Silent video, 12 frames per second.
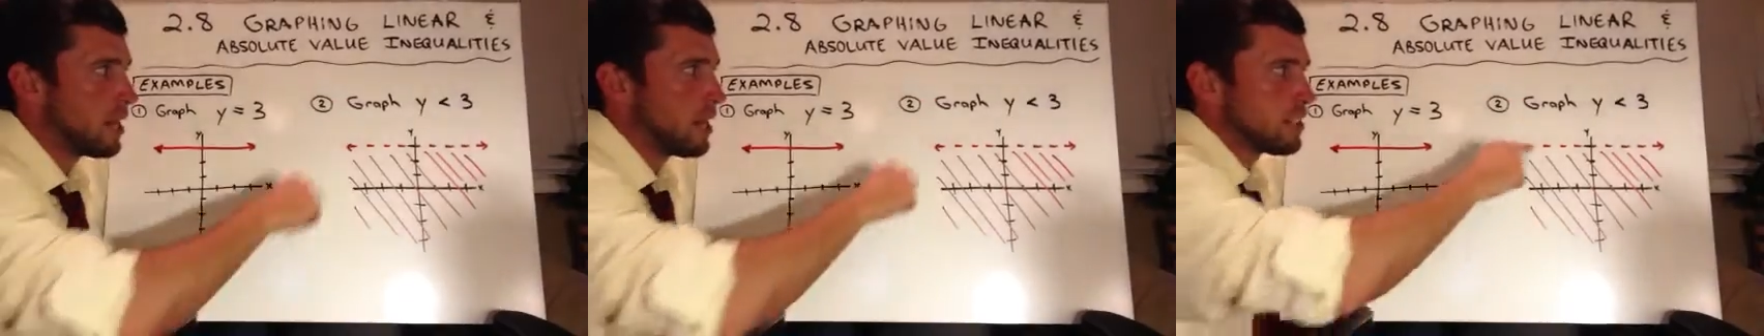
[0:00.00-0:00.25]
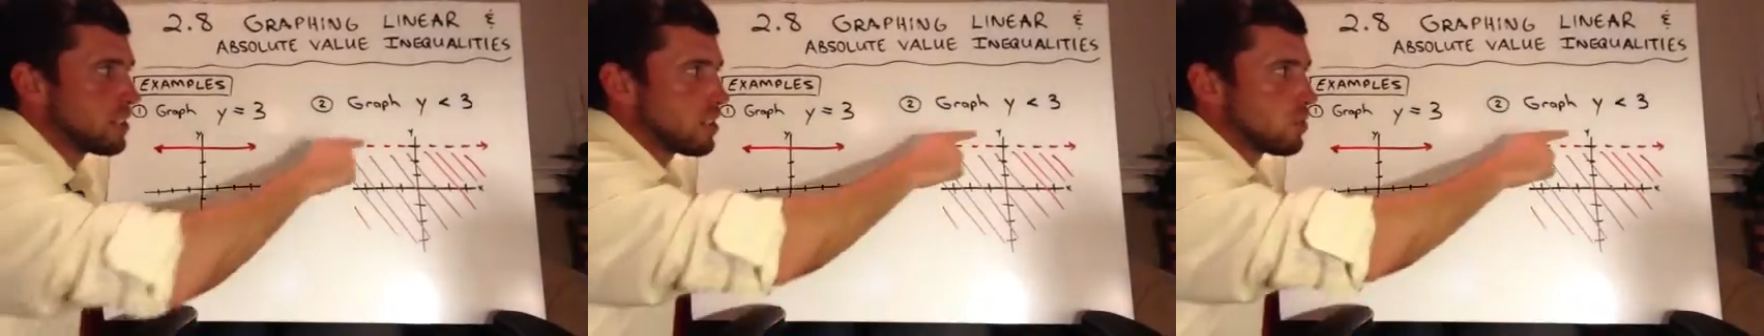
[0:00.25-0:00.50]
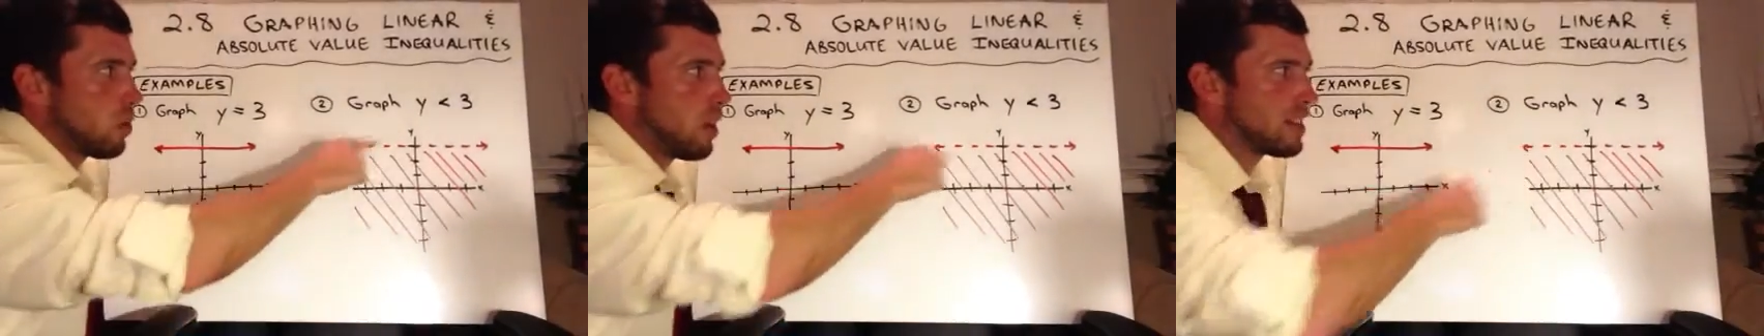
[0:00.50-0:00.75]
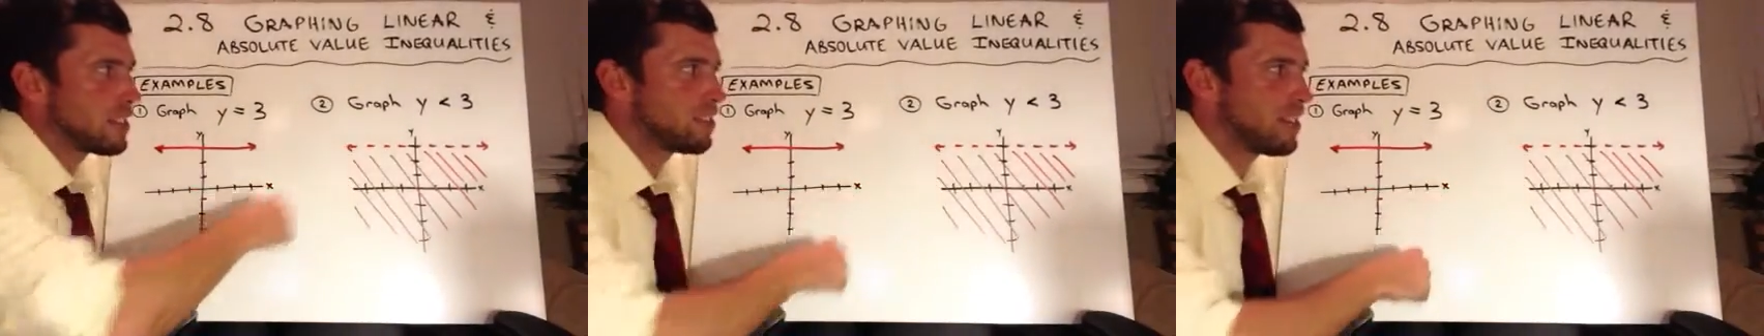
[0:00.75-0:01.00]
it says
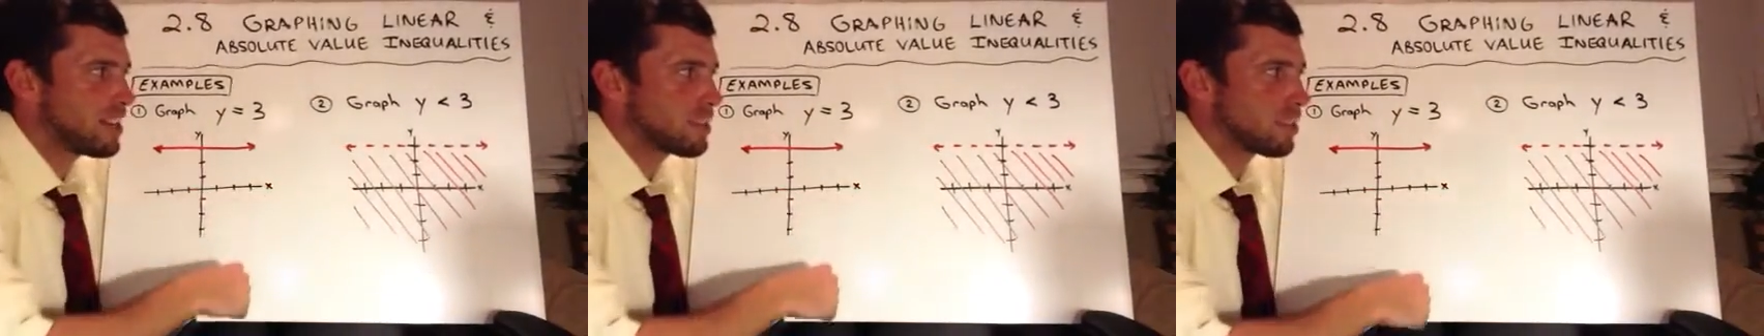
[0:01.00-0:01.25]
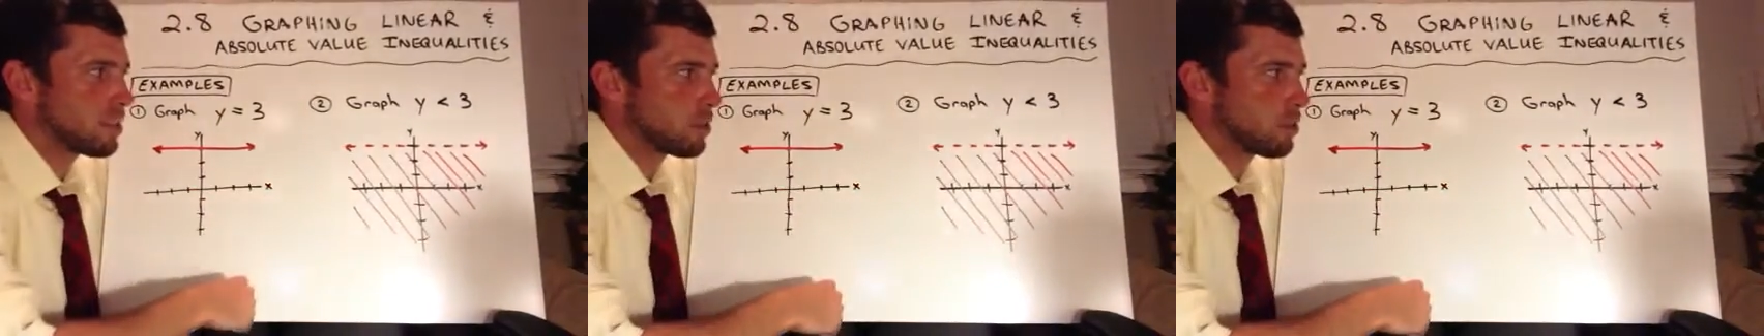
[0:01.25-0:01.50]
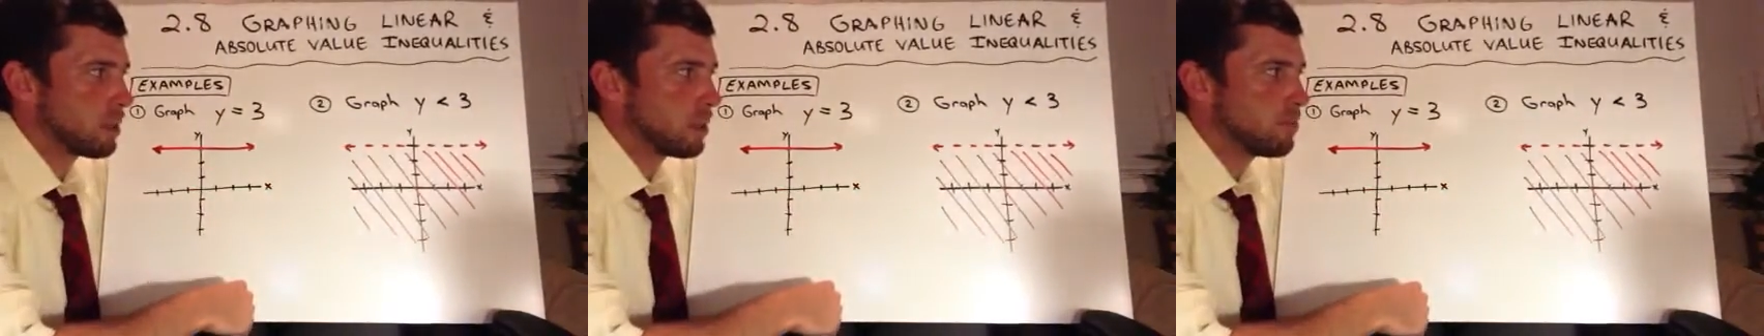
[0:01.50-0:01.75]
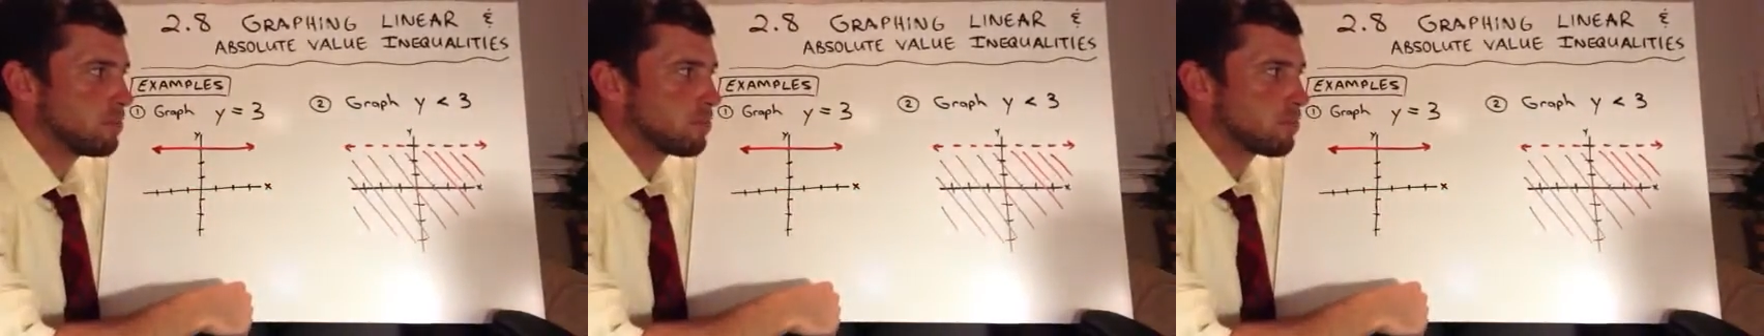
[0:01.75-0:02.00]
y is less than 3.